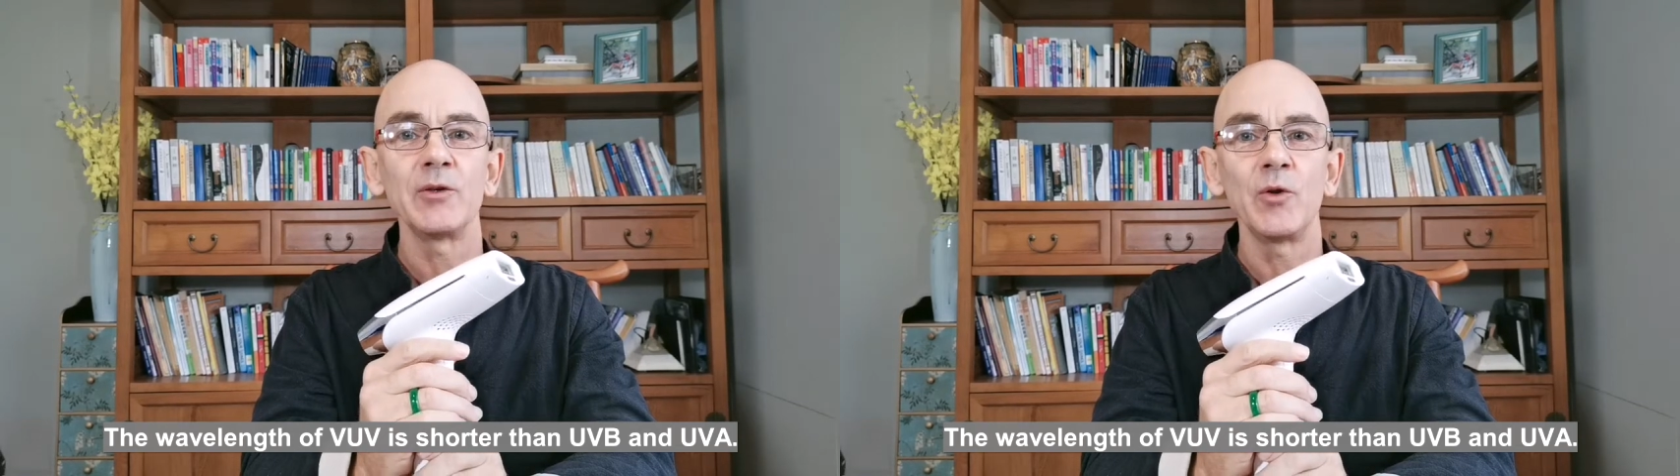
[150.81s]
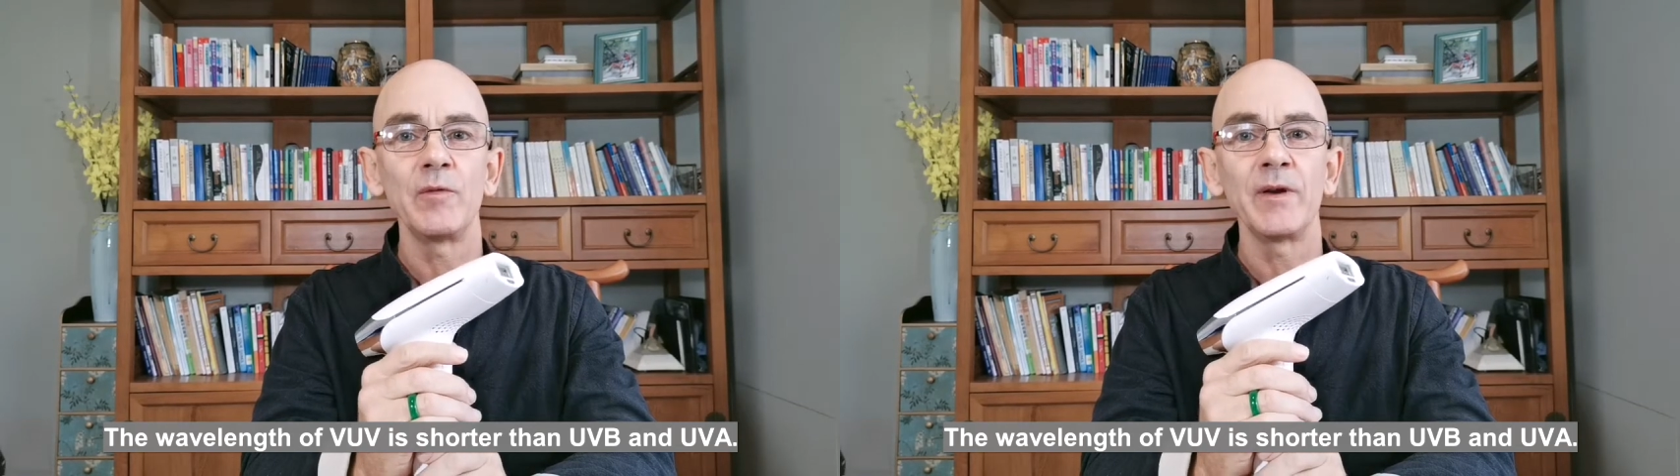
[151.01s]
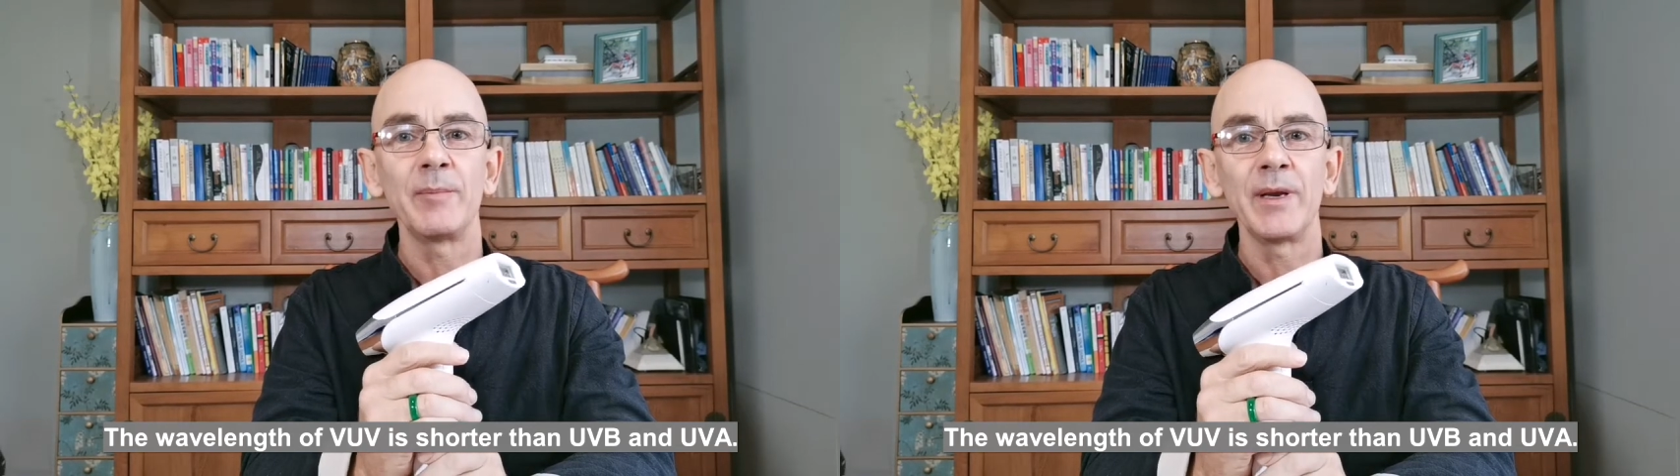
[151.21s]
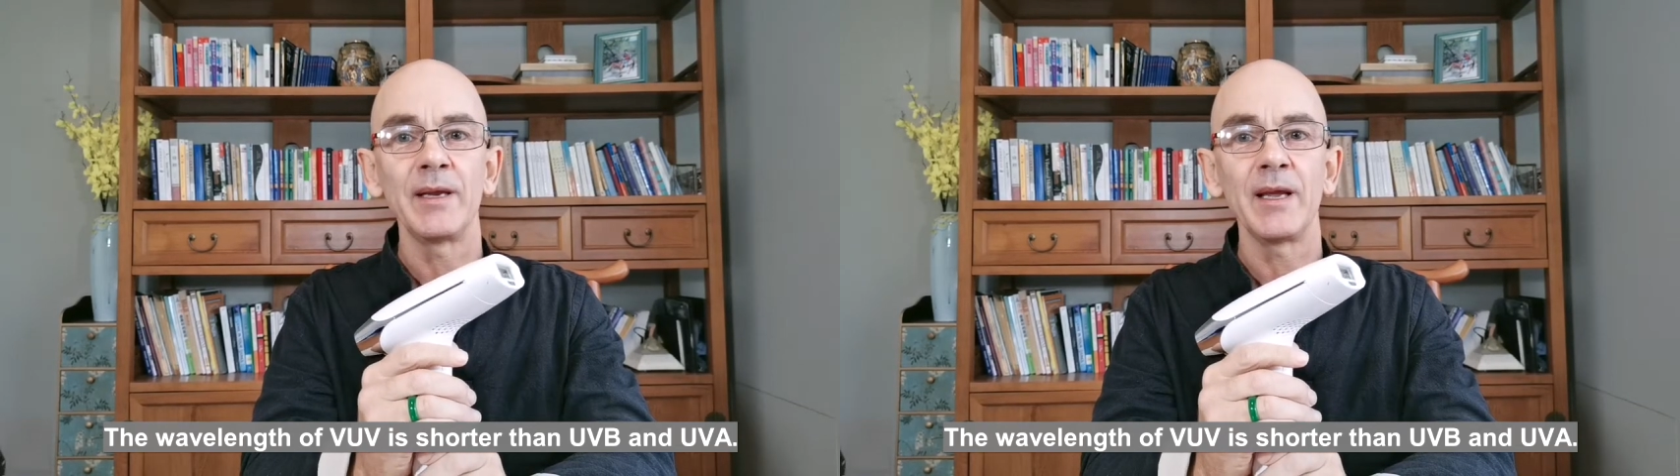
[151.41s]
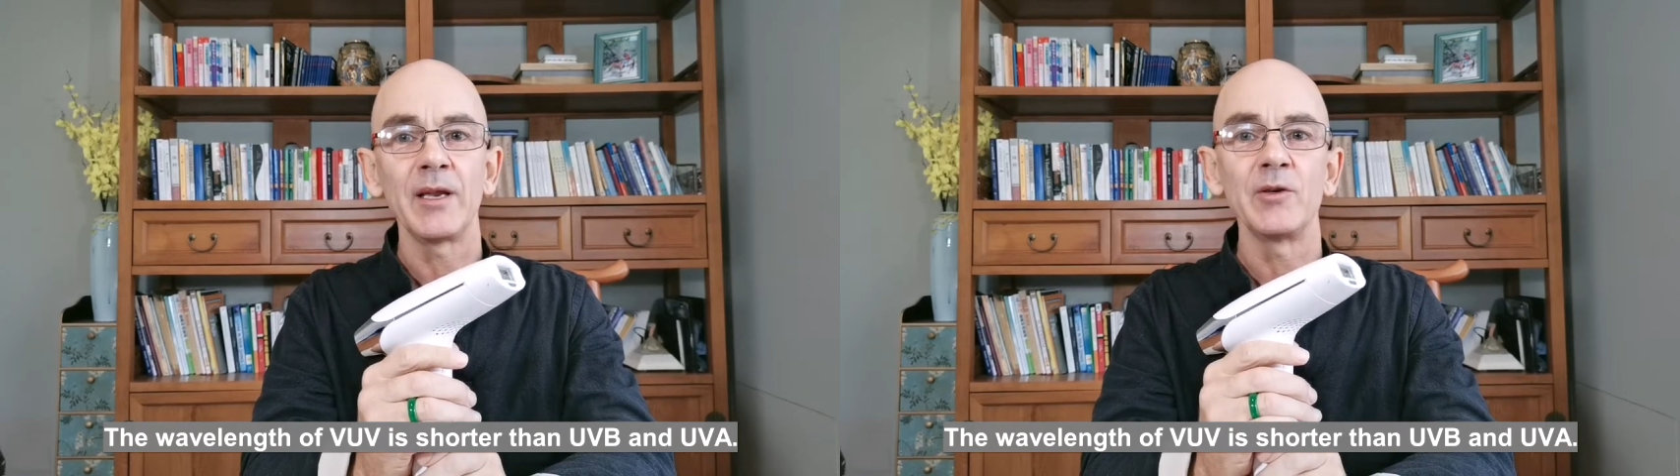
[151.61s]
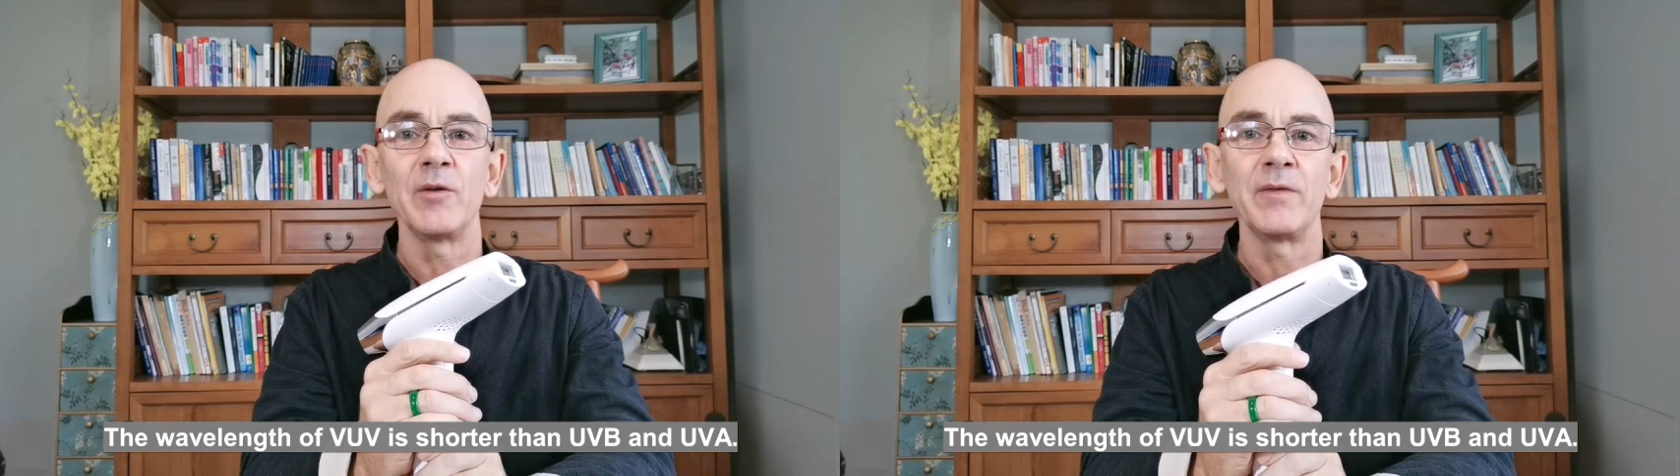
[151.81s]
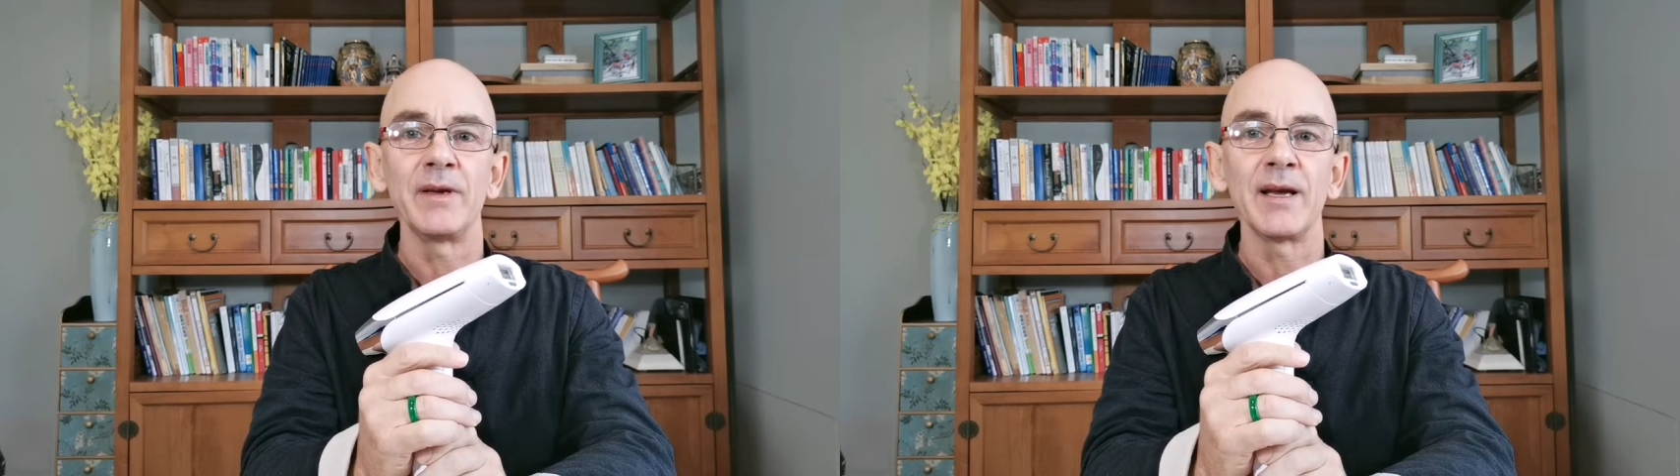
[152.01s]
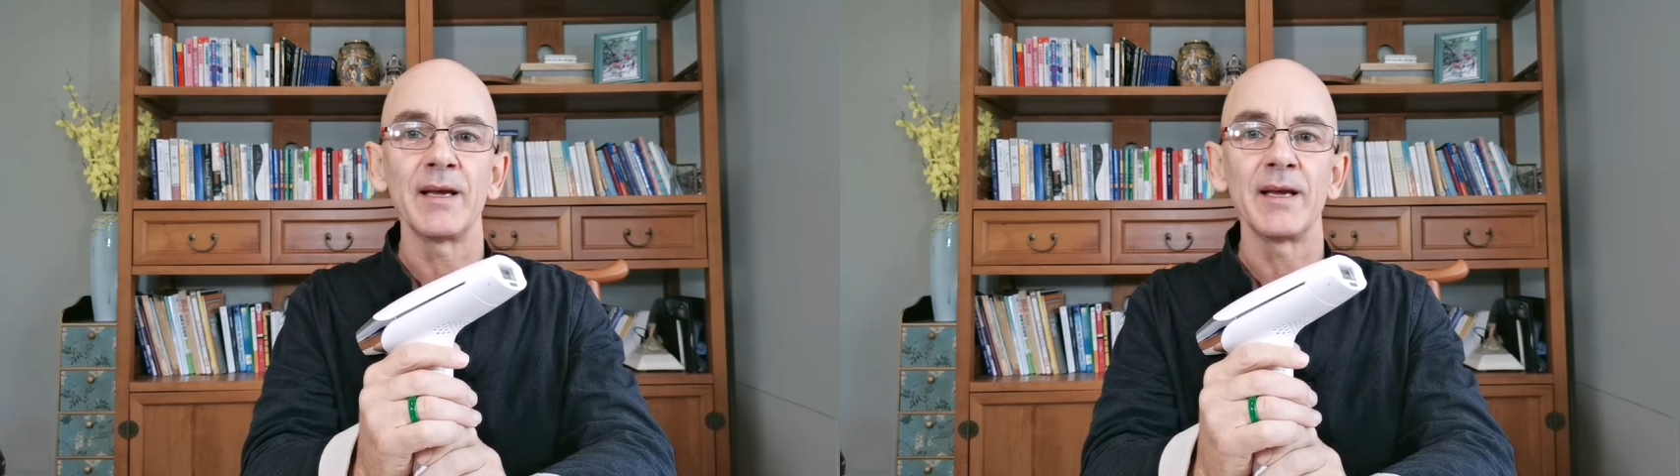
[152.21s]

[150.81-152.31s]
V B and U V A.